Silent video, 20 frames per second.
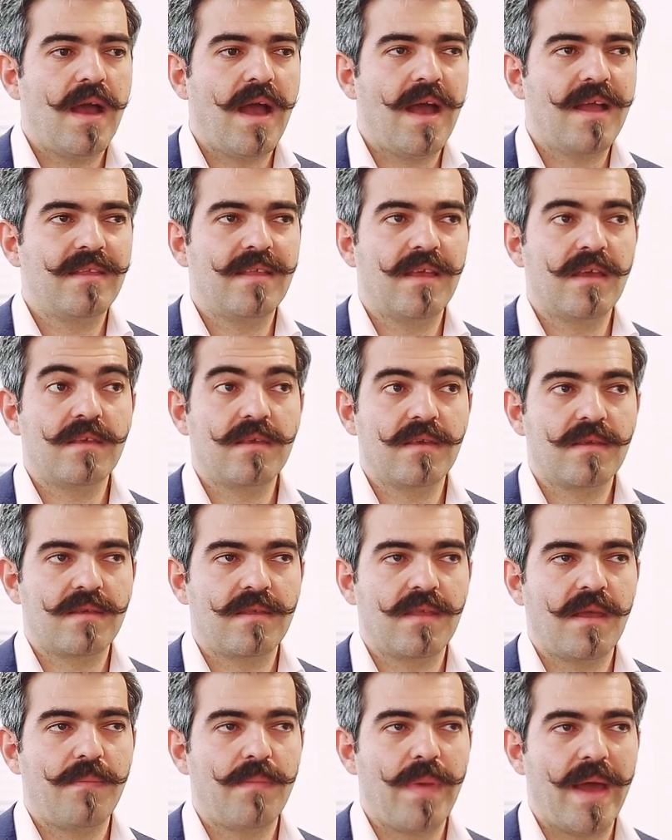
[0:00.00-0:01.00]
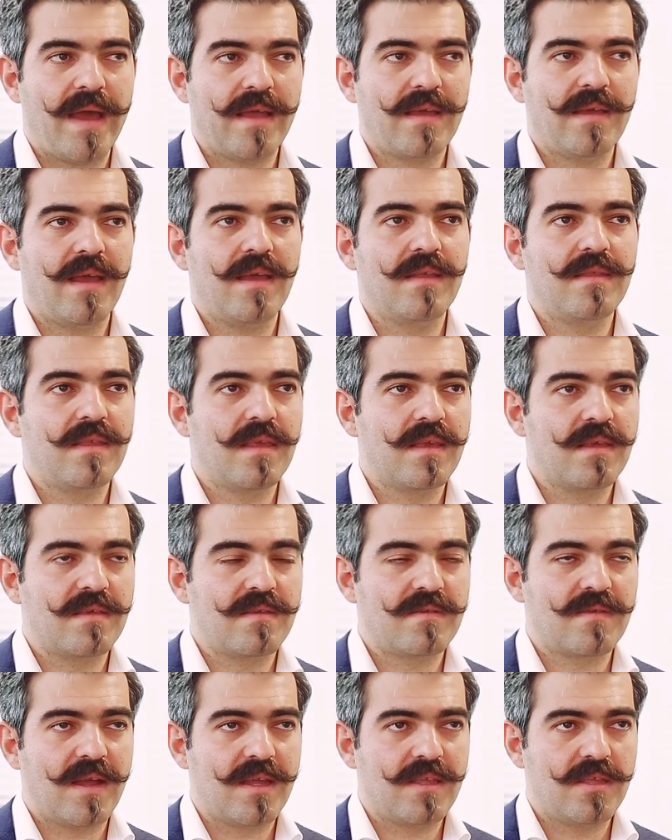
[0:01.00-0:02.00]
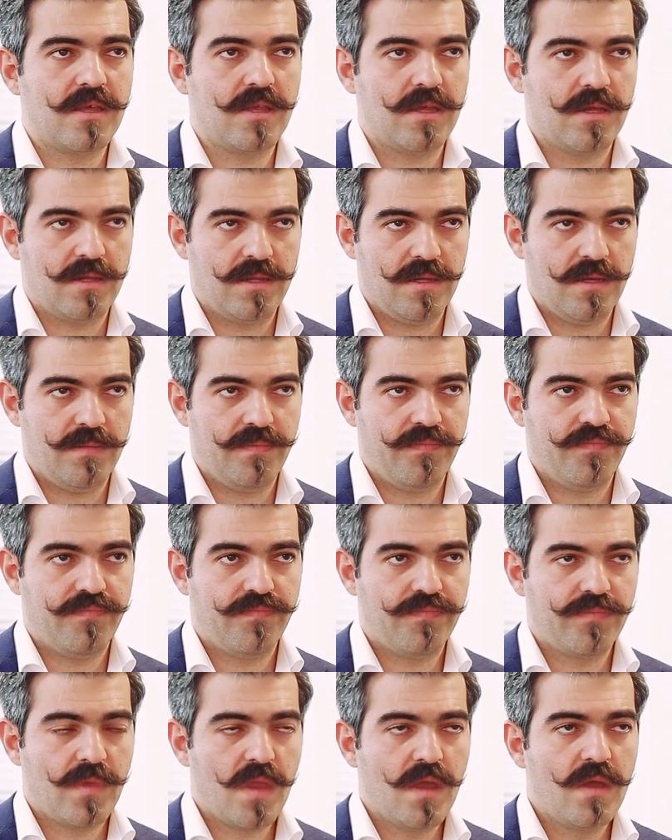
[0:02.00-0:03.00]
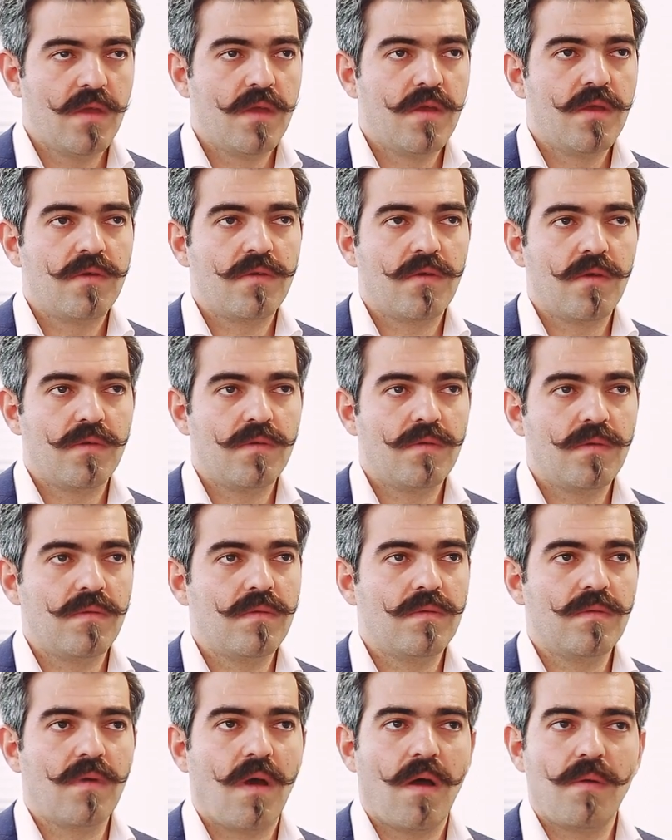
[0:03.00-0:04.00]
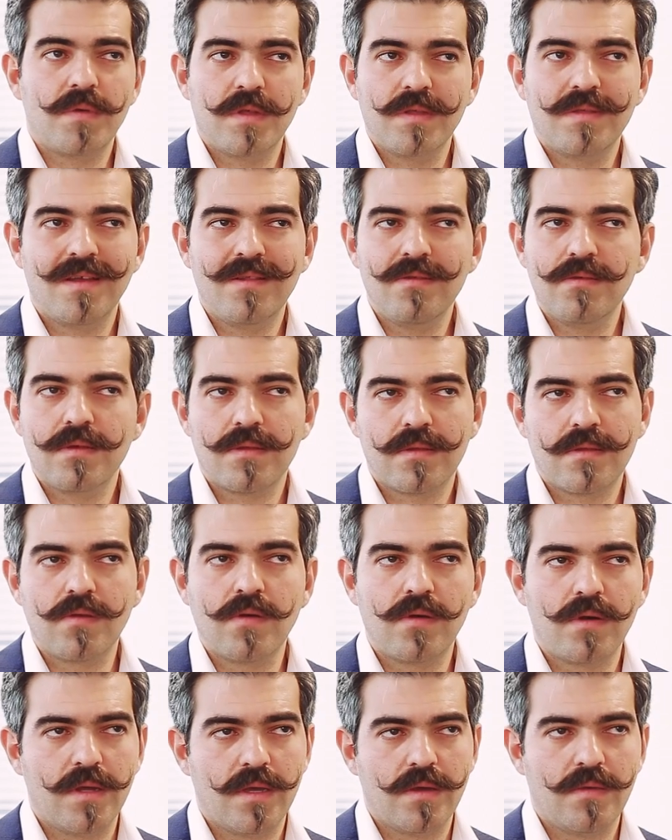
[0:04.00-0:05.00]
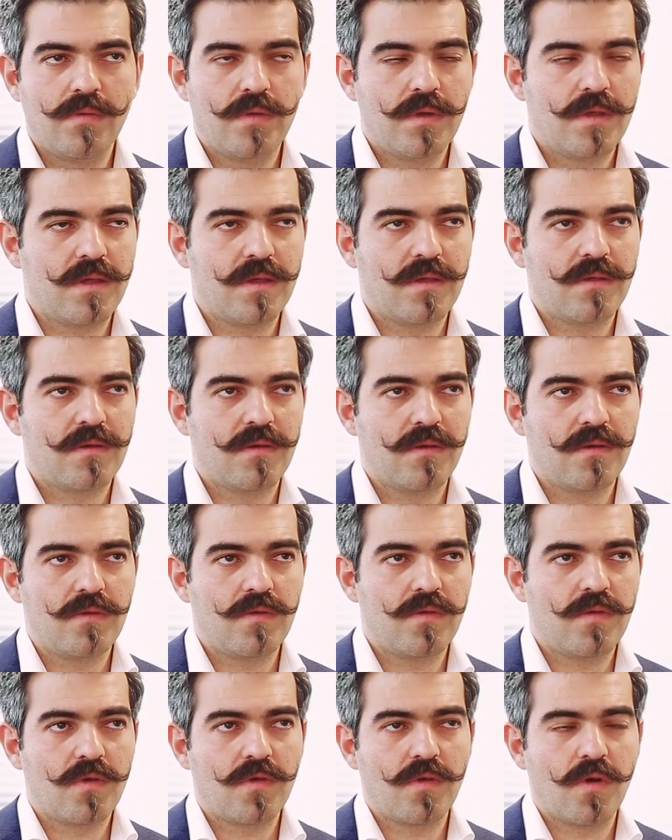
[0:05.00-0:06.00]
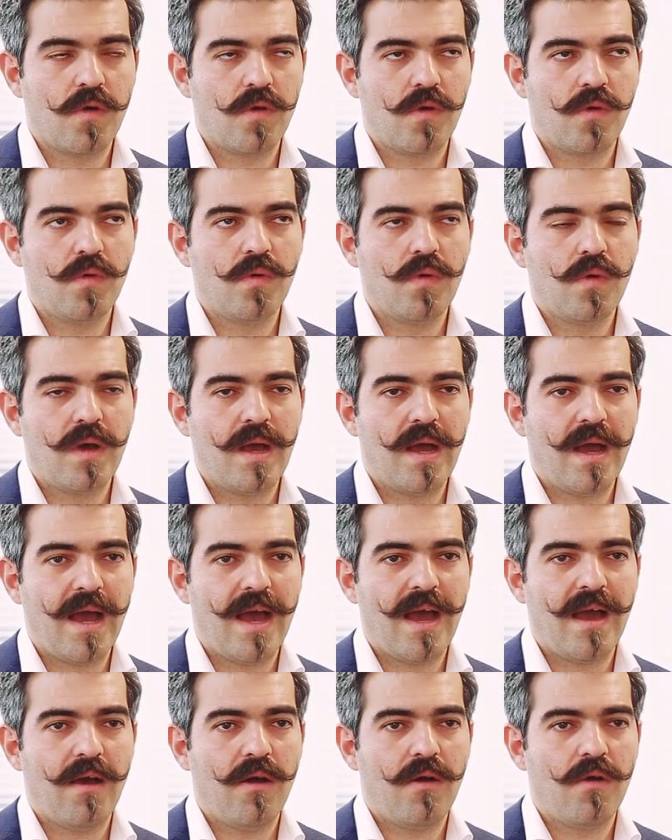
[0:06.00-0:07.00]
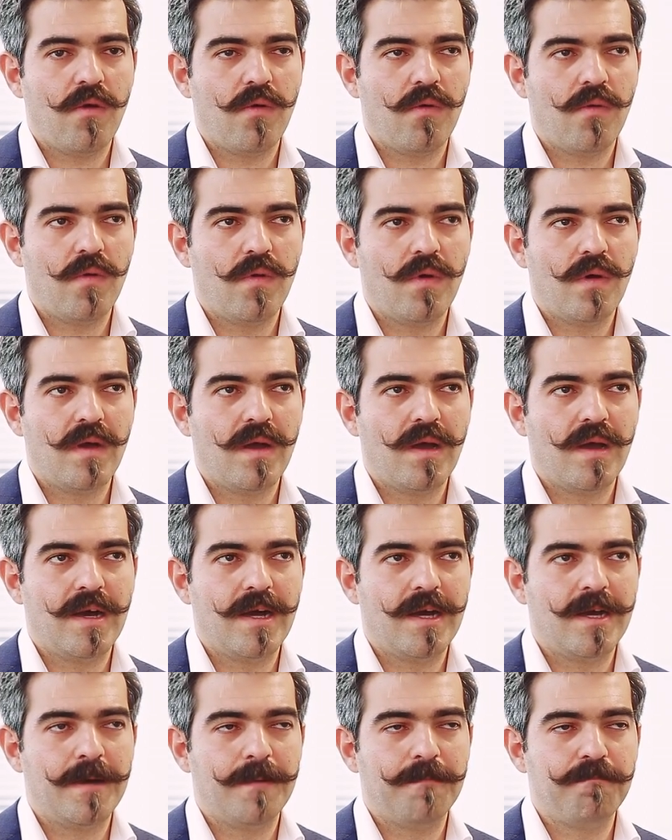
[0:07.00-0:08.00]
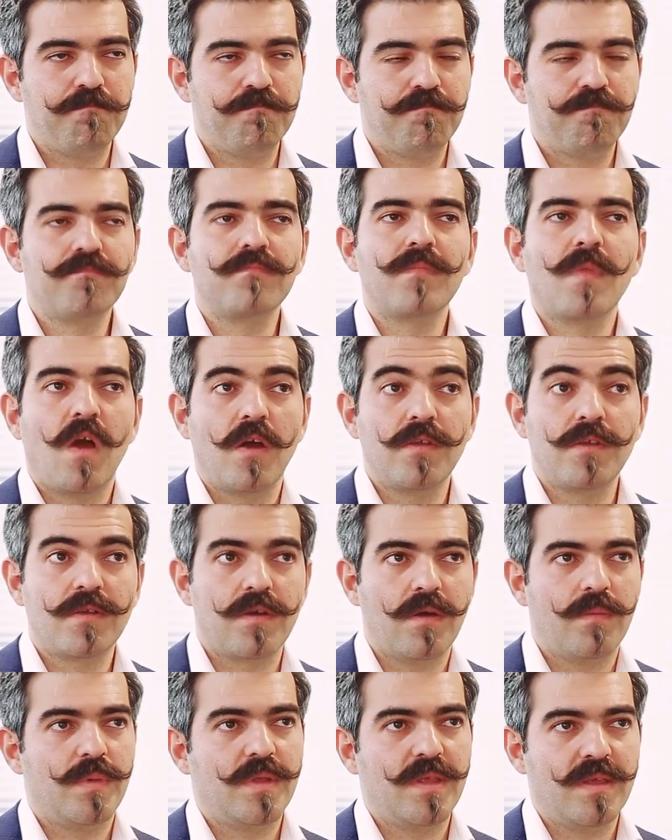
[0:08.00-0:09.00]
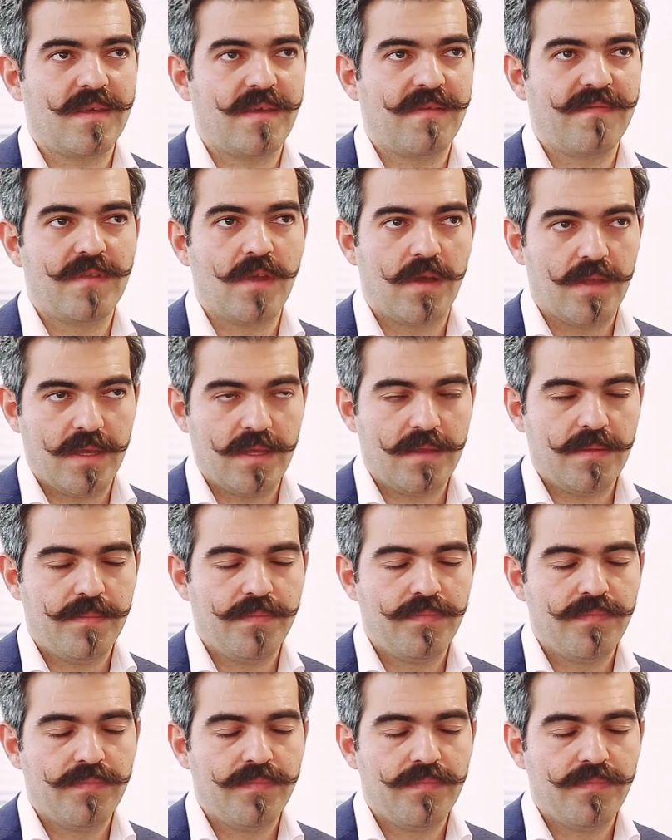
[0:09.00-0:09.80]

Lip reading: and take a step back and think strategically. So I'm going to tell you a story which is going to show how other companies have done it.